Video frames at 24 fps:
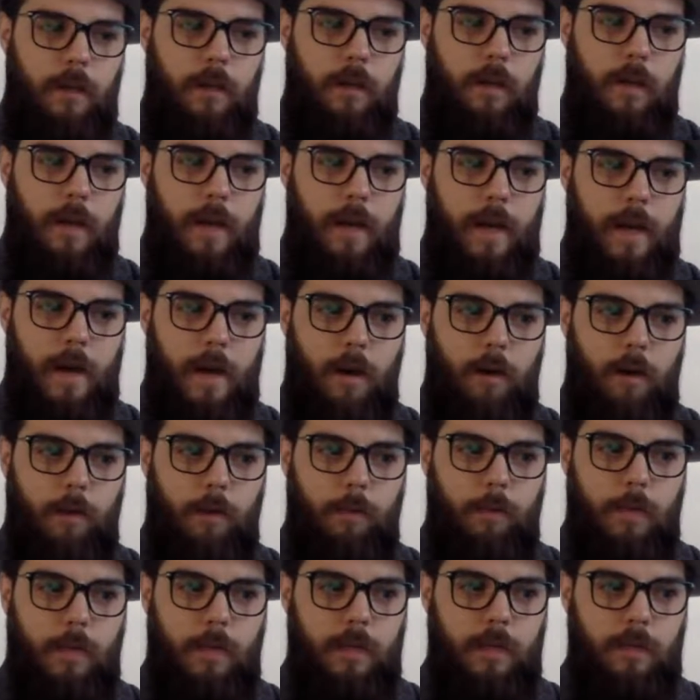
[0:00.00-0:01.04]
now,
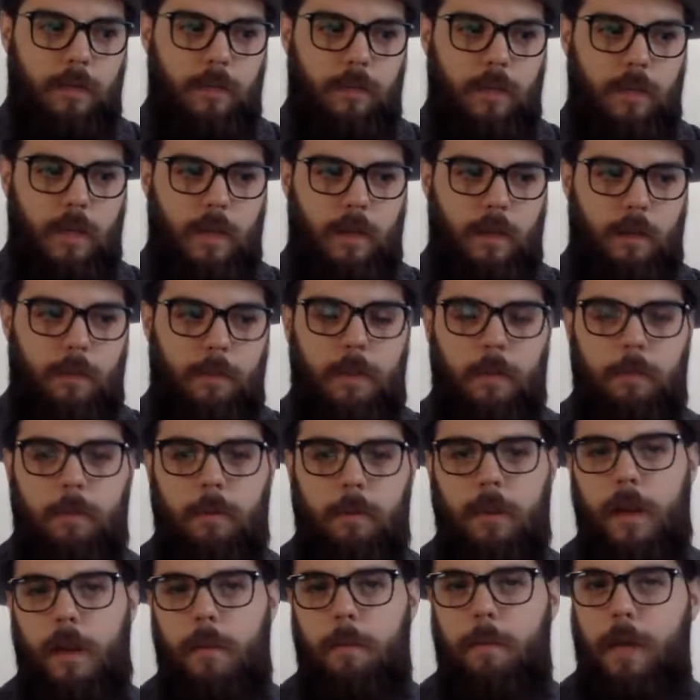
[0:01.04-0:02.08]
because of a lot of the people
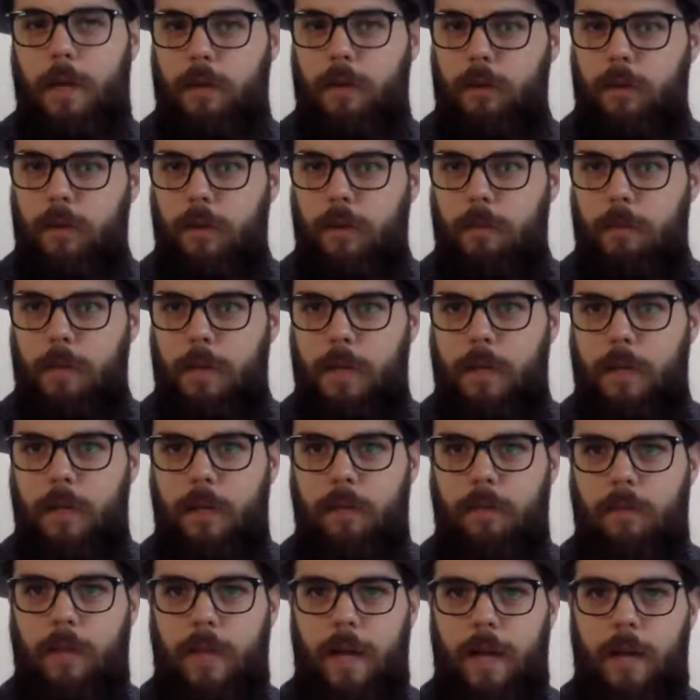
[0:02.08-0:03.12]
that I met during the making
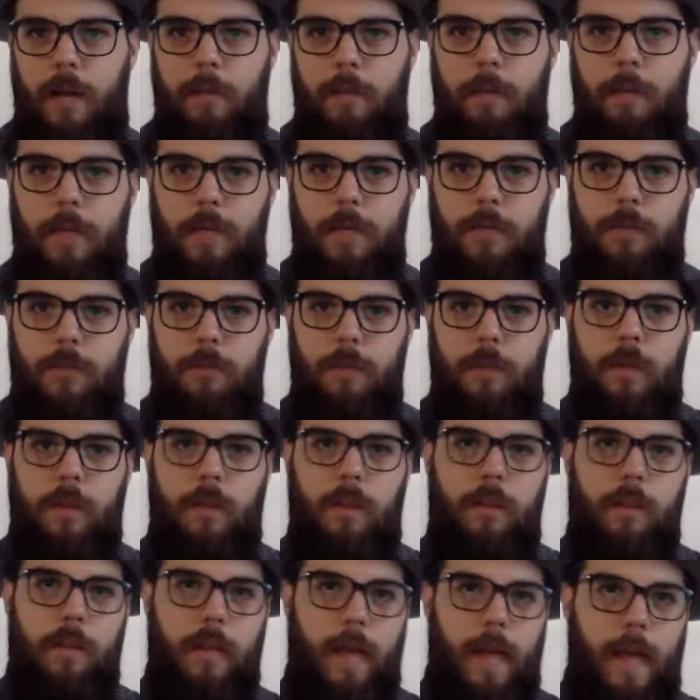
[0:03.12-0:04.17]
of that, mixed with
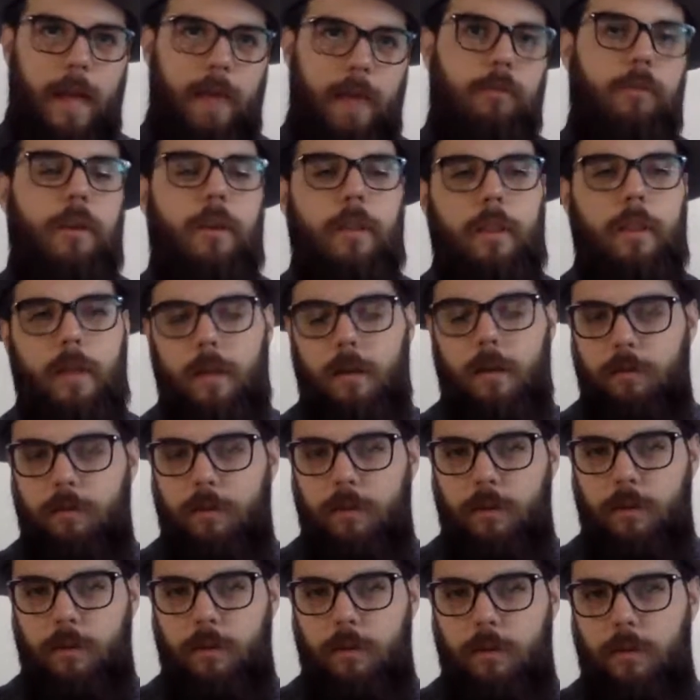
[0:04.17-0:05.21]
everything I've
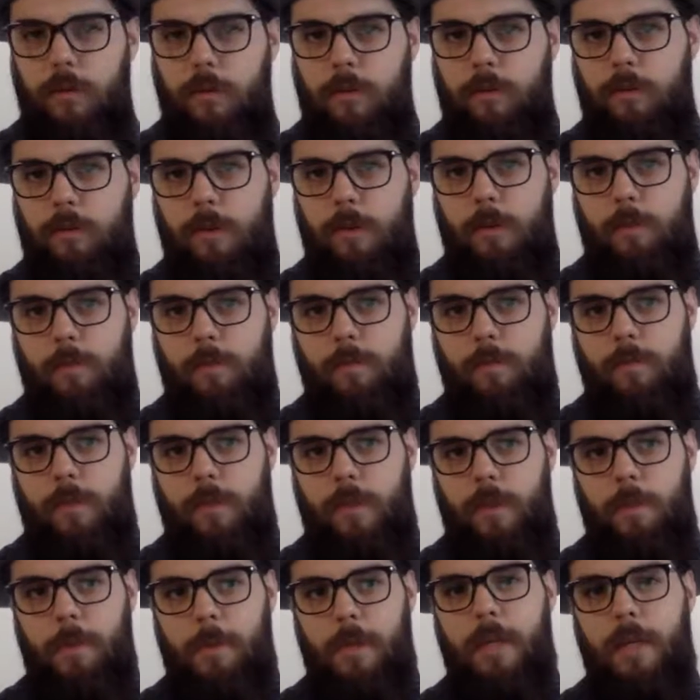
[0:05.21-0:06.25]
learned from
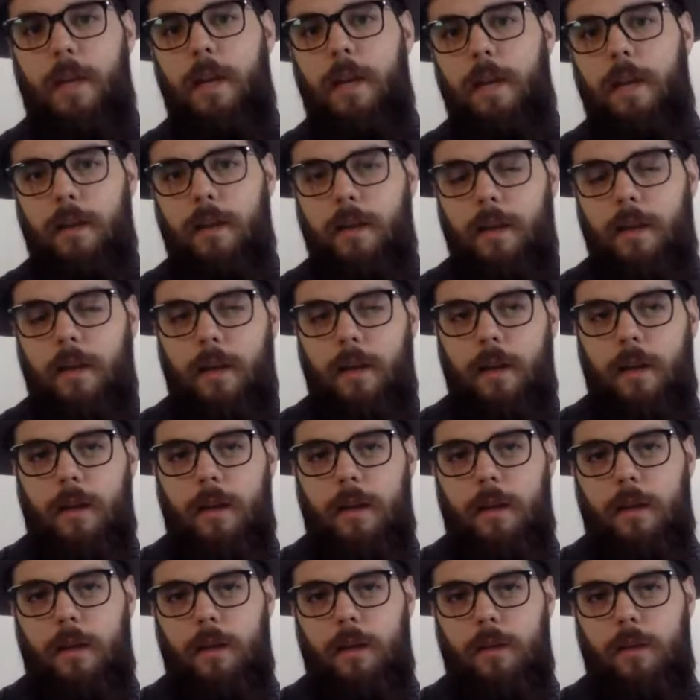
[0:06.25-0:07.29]
the beginning,
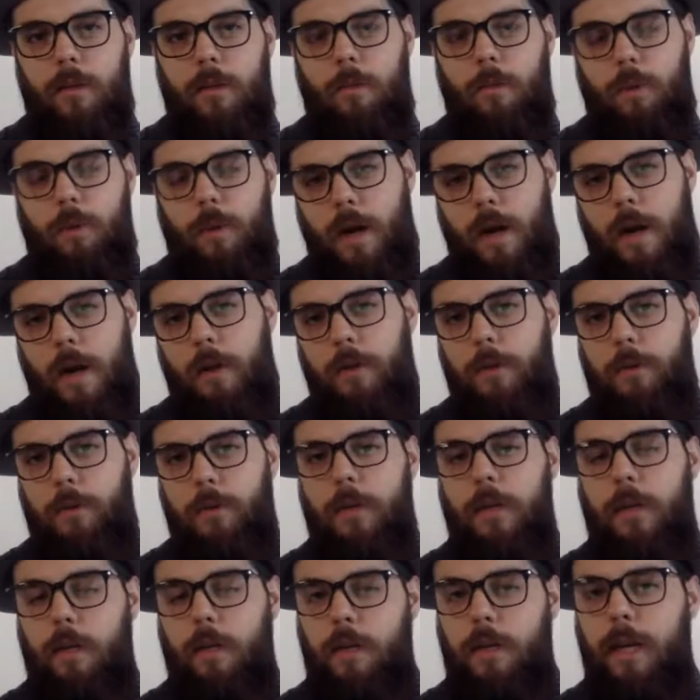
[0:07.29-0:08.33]
we're now
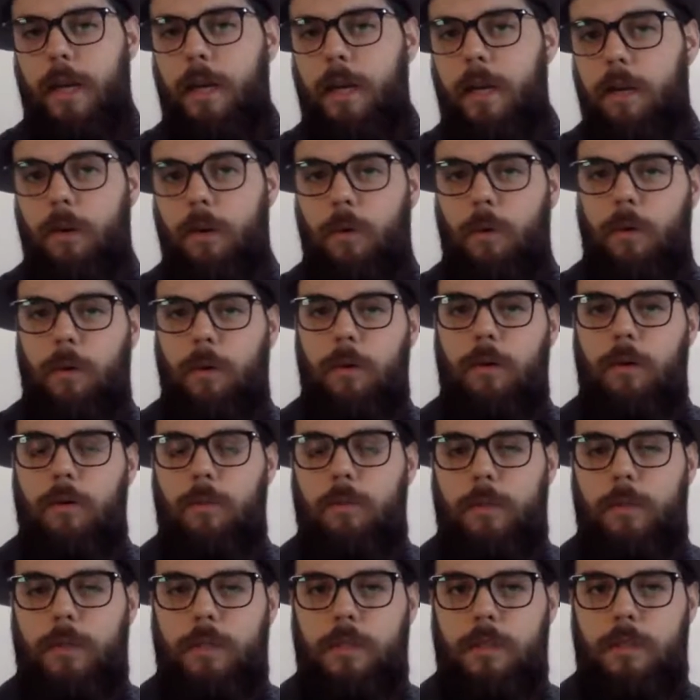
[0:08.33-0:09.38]
doing Candy Corn,
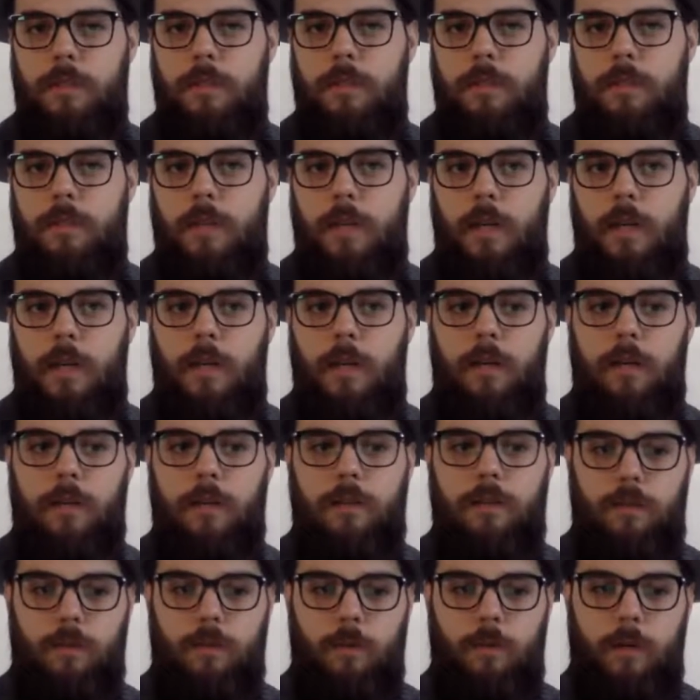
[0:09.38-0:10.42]
which is a
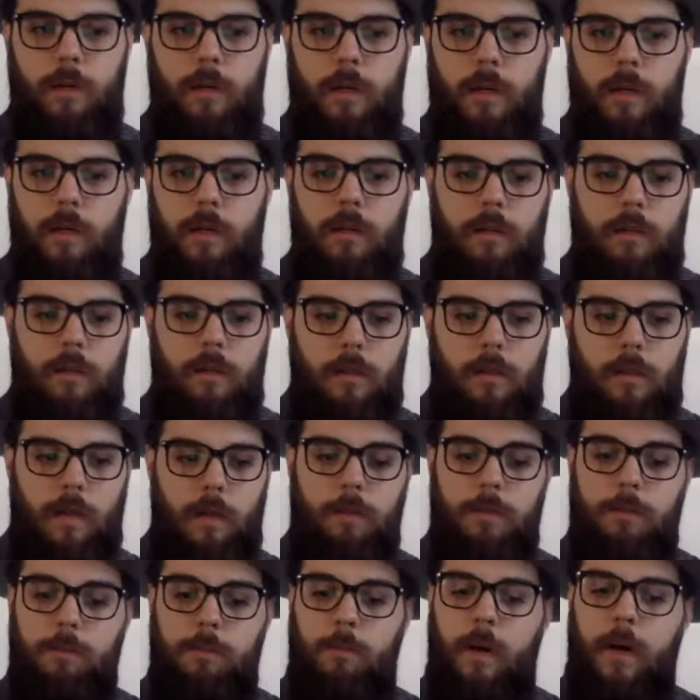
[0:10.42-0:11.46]
story
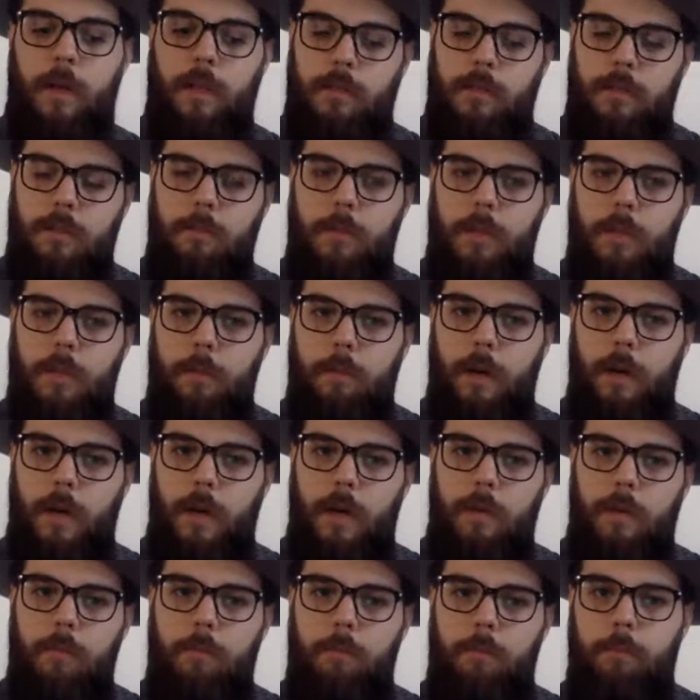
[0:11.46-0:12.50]
that was brought to me
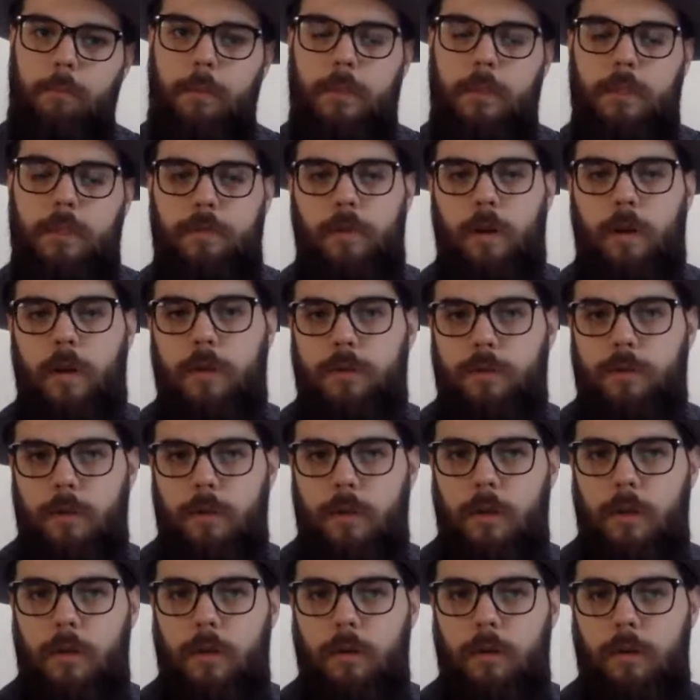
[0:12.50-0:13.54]
by Butch
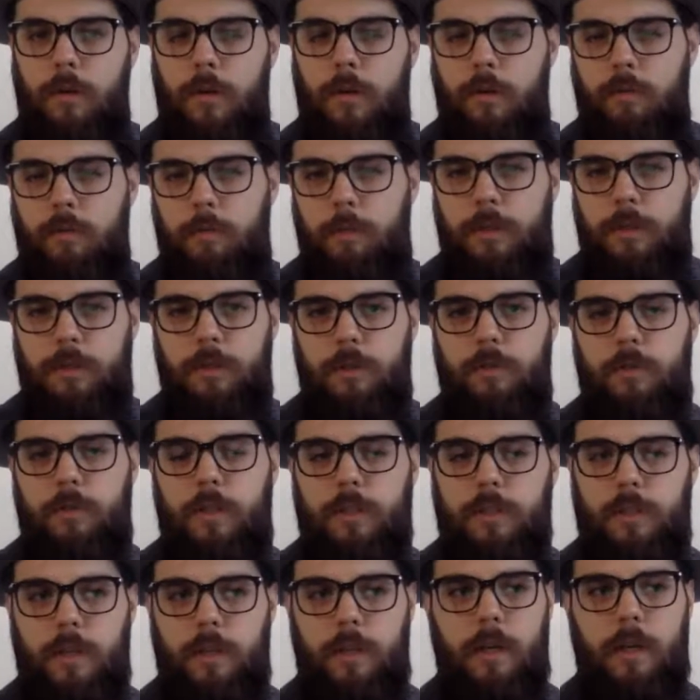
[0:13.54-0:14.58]
Bondreau of
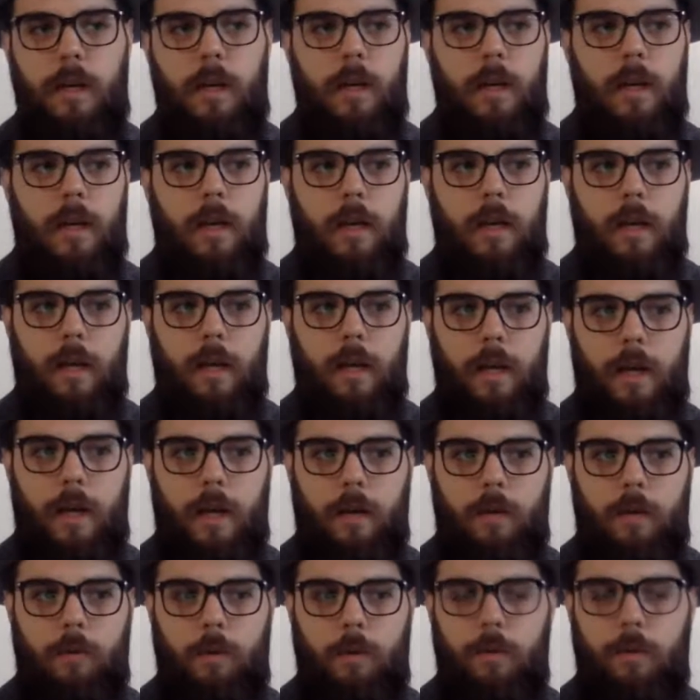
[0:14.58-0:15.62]
Butch-O-Vision, and I
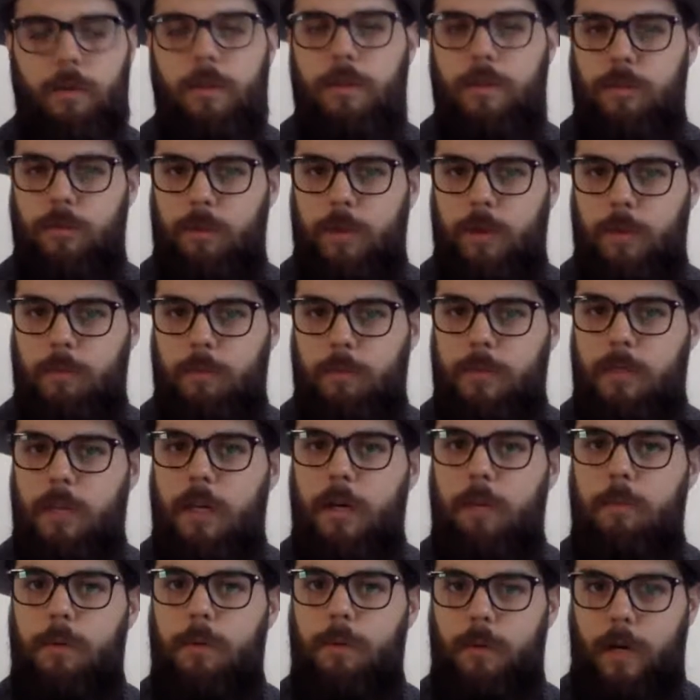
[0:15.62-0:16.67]
wrote the script and
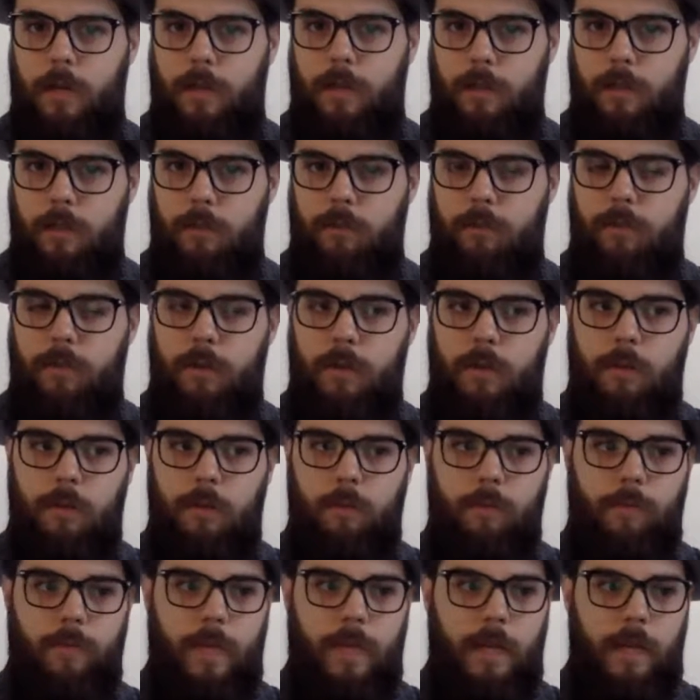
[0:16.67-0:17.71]
I'm directing the film.
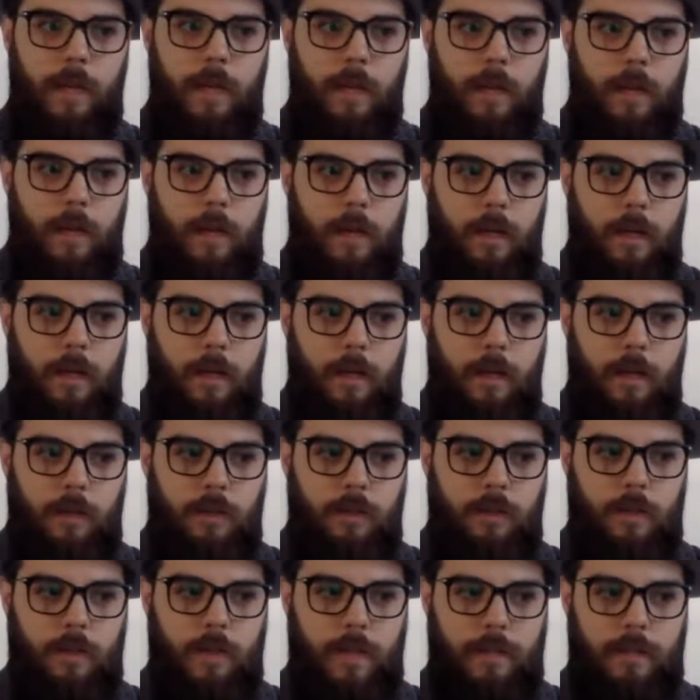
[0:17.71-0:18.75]
And
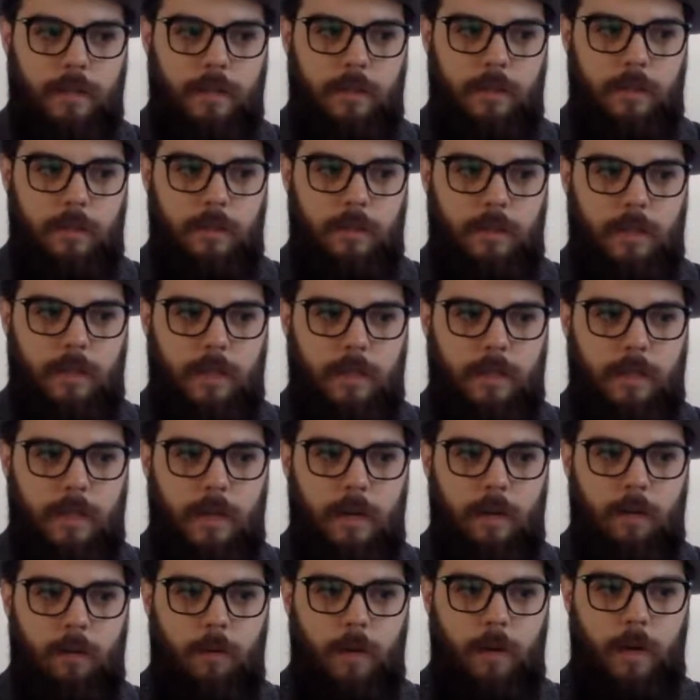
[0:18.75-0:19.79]
so that's kind
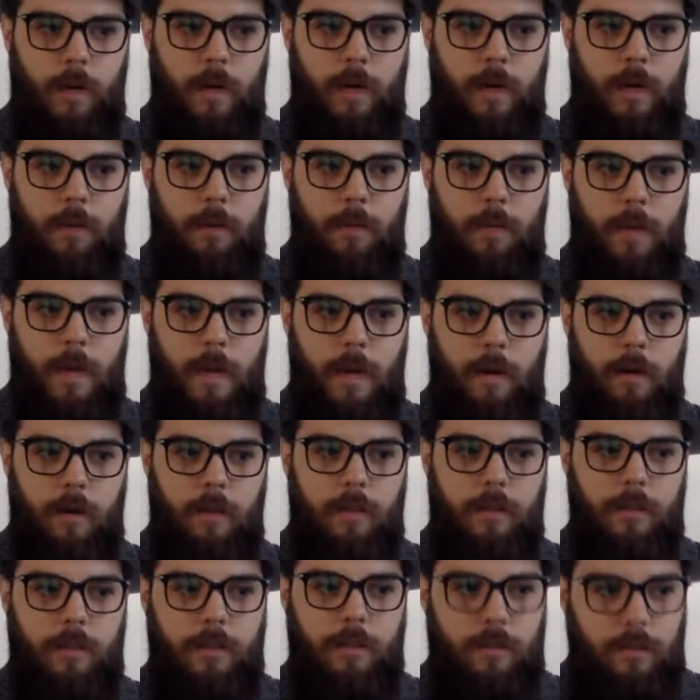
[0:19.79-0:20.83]
of where I am now,
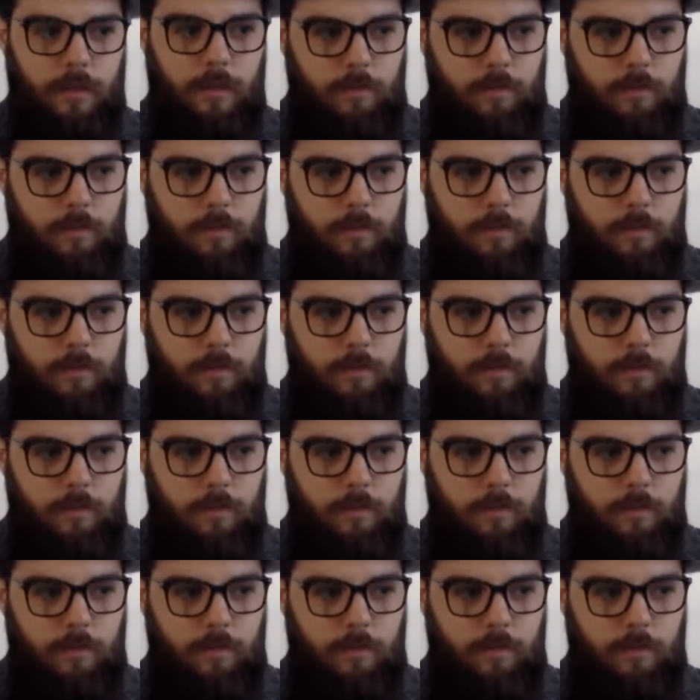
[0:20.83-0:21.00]
is